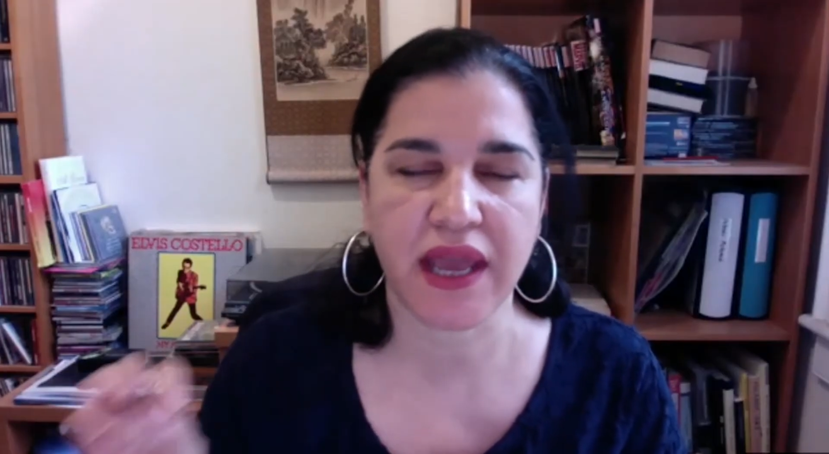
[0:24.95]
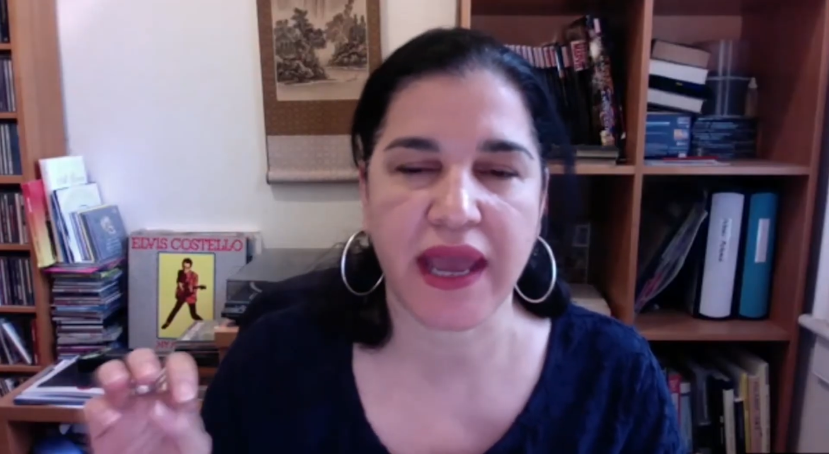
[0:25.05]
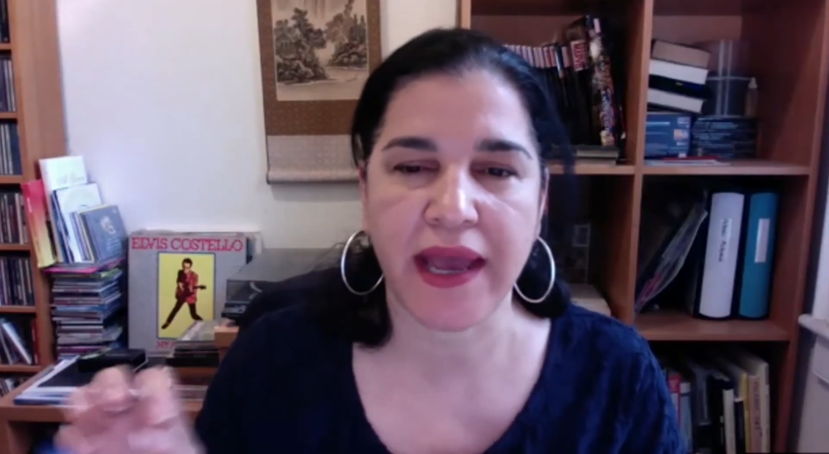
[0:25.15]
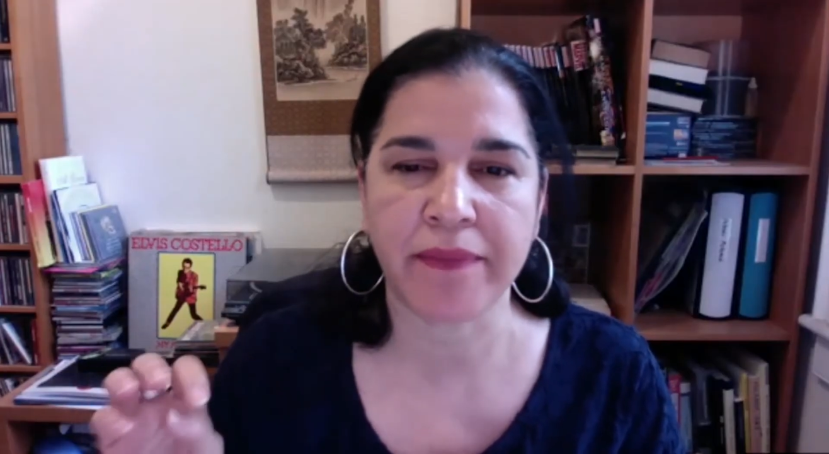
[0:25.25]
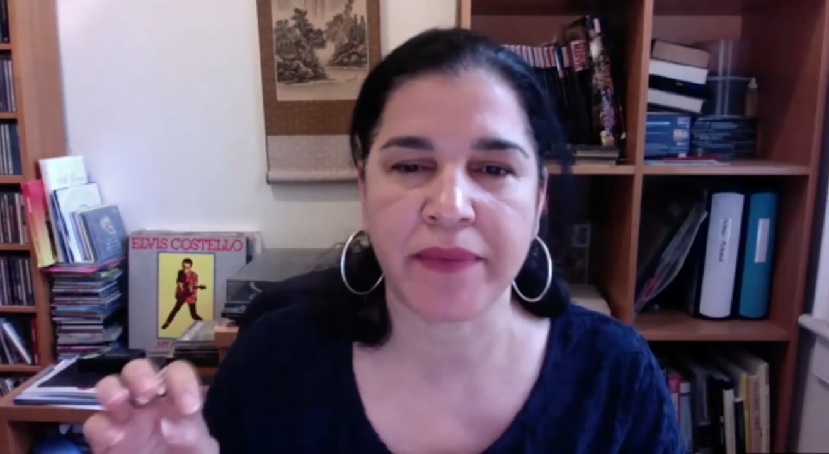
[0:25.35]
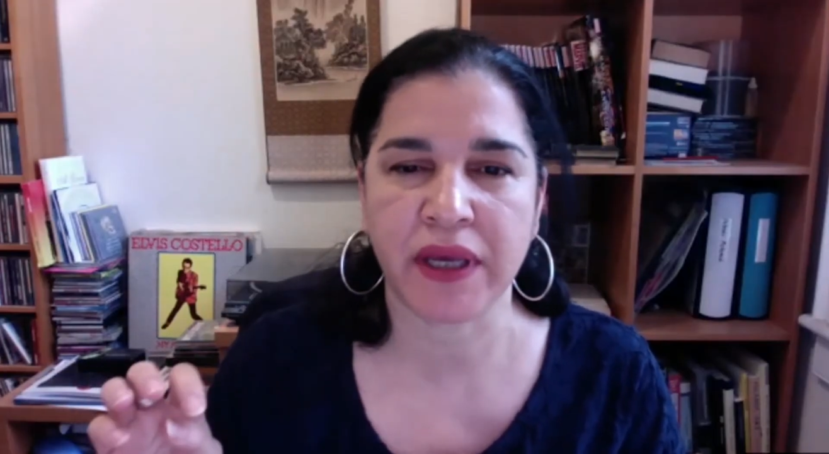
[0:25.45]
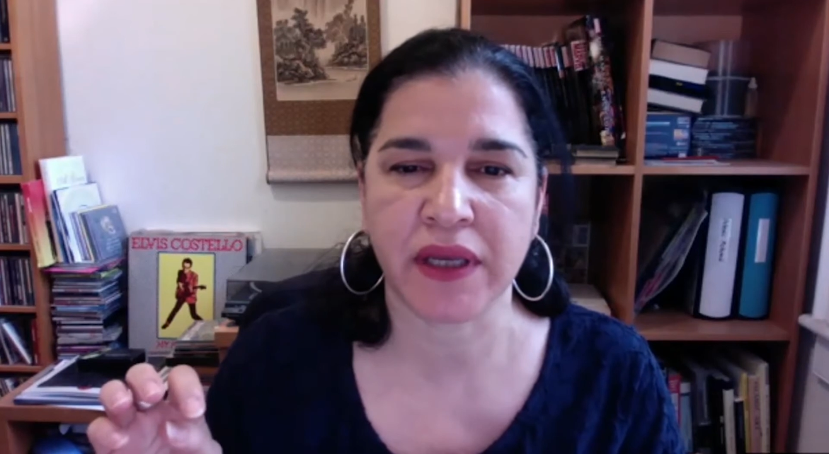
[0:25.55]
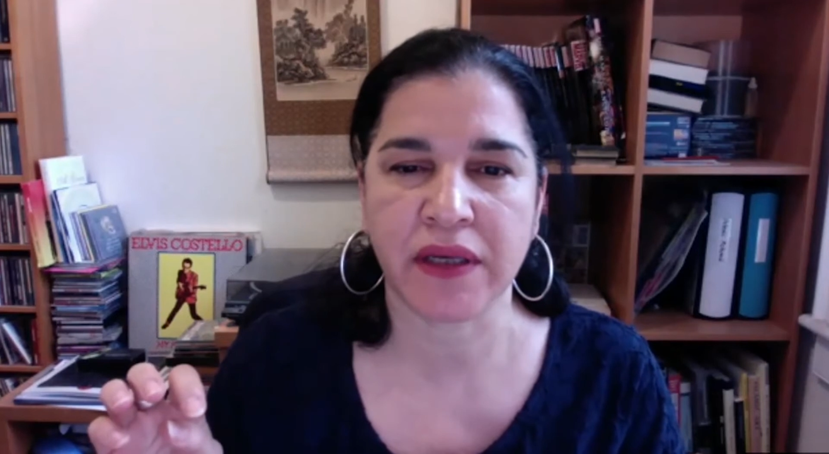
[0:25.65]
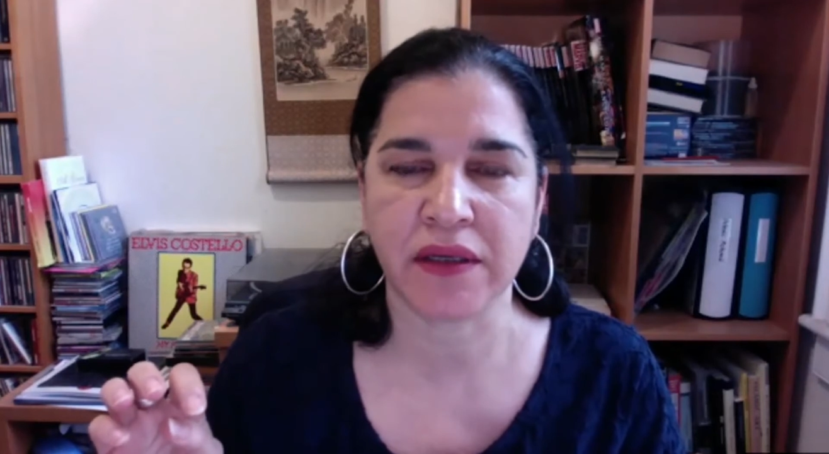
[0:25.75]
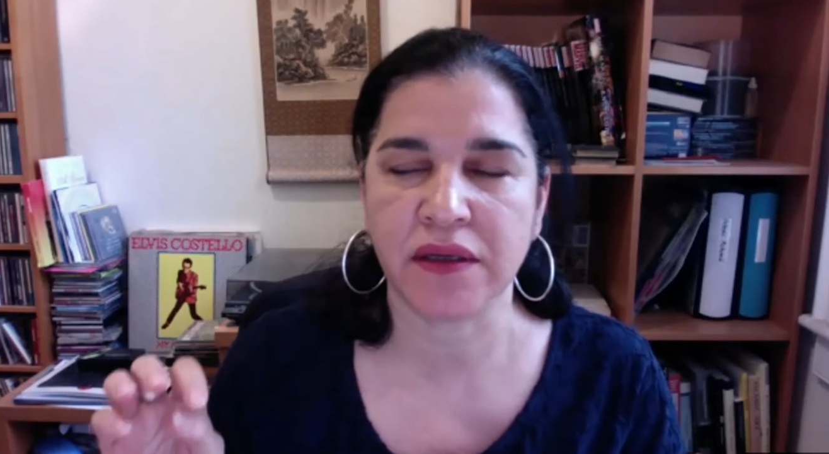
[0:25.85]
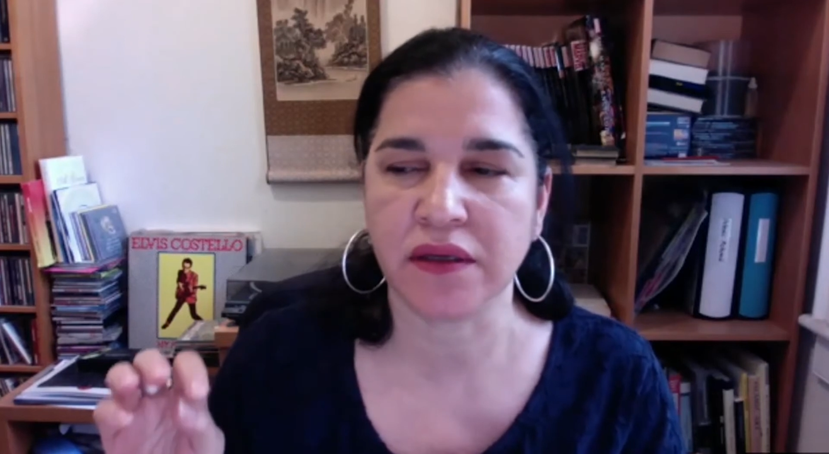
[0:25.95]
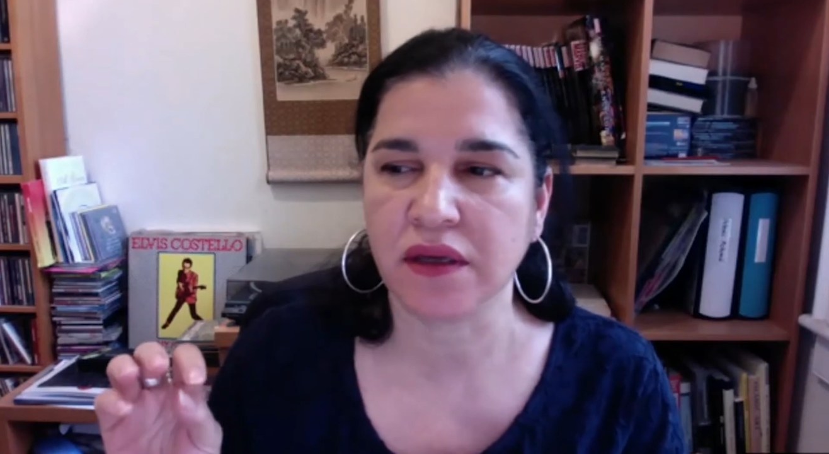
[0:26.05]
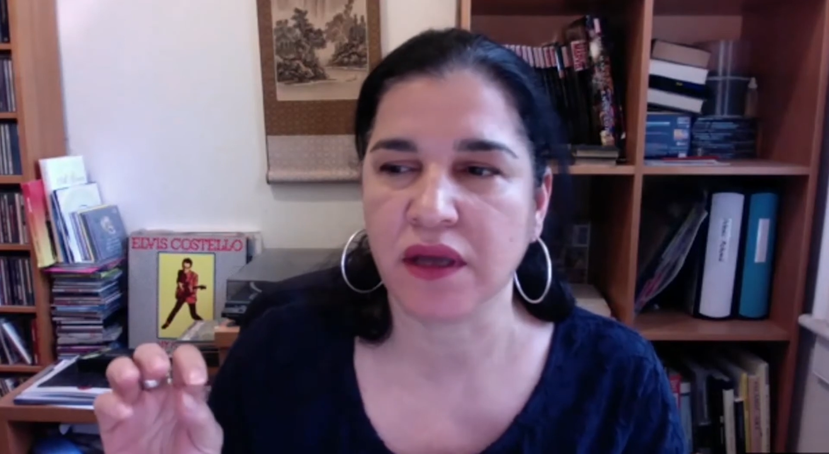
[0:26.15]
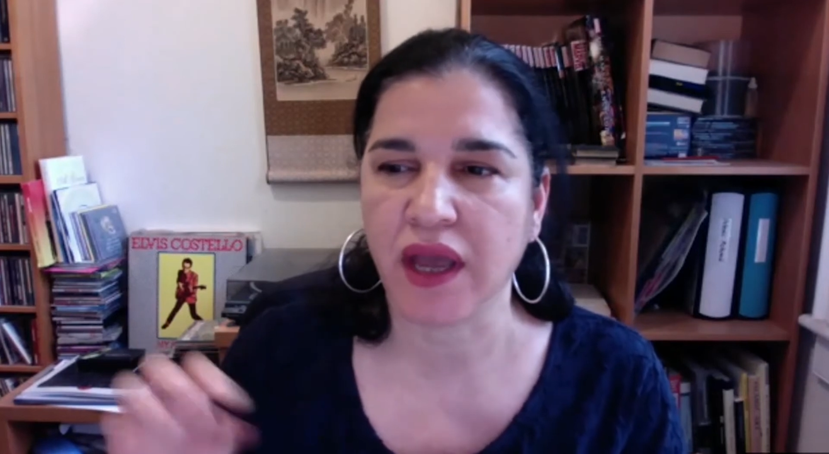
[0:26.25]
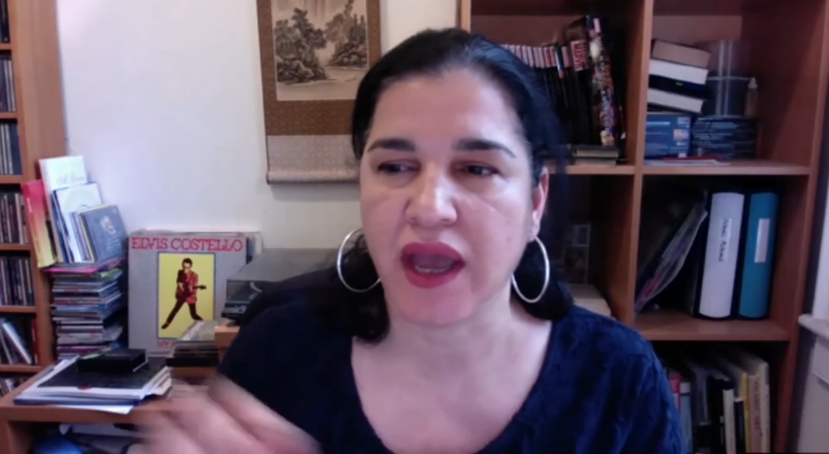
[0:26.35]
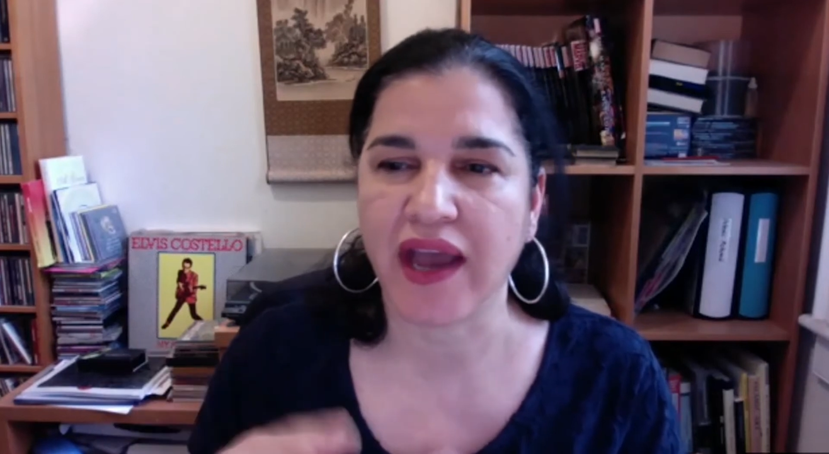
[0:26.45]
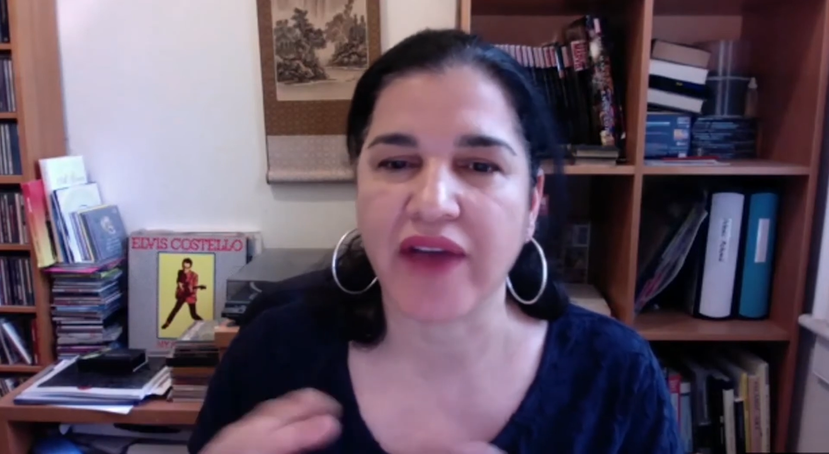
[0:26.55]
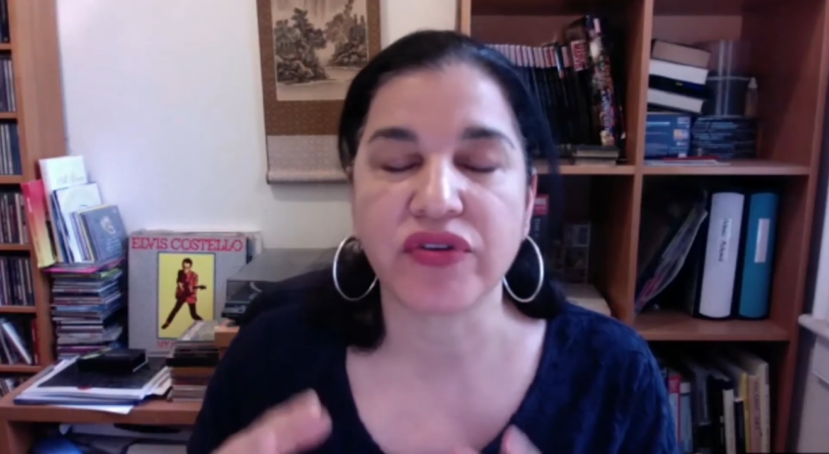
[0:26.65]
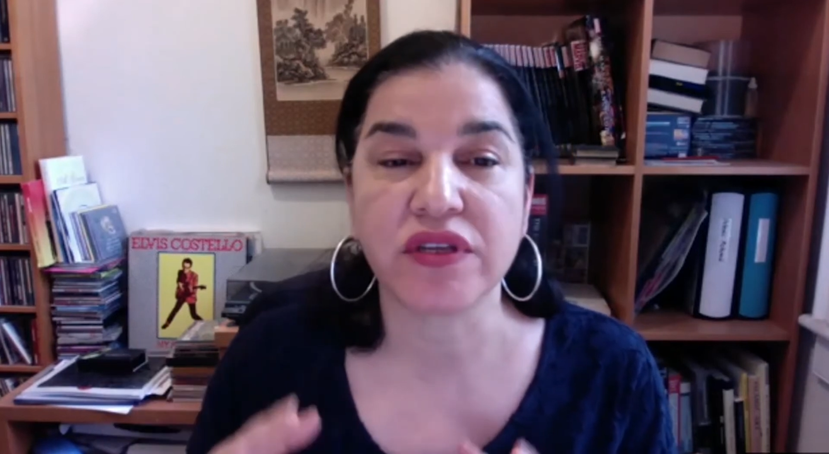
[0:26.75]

happen after